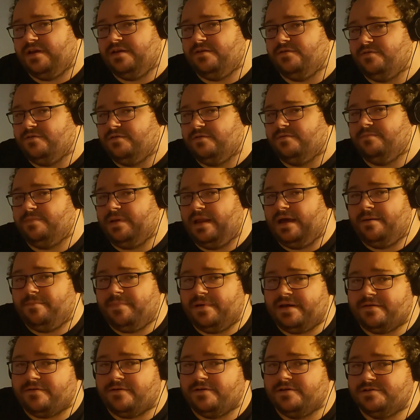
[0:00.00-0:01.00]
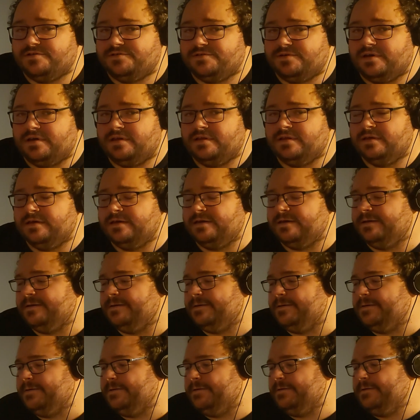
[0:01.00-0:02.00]
red on black background as well.
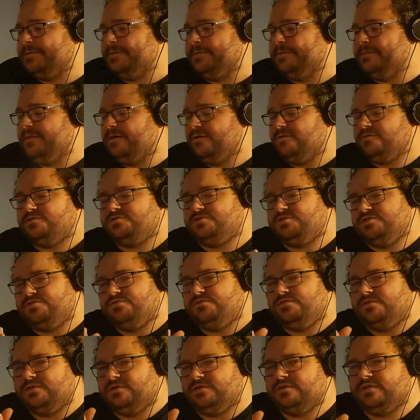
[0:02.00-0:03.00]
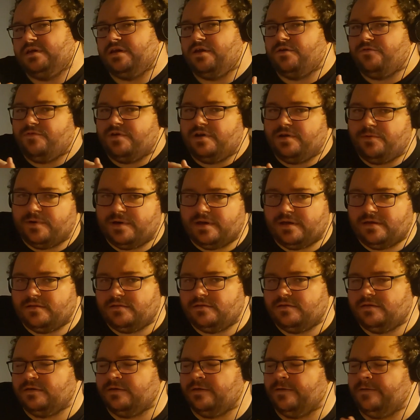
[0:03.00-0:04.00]
Those two, they go really
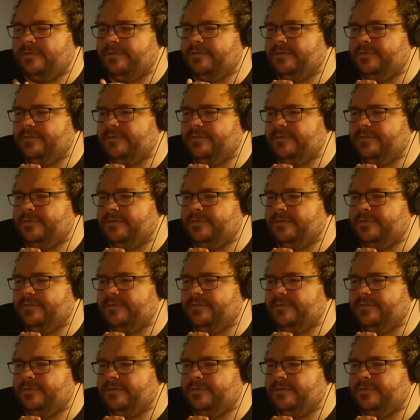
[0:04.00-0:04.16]
well,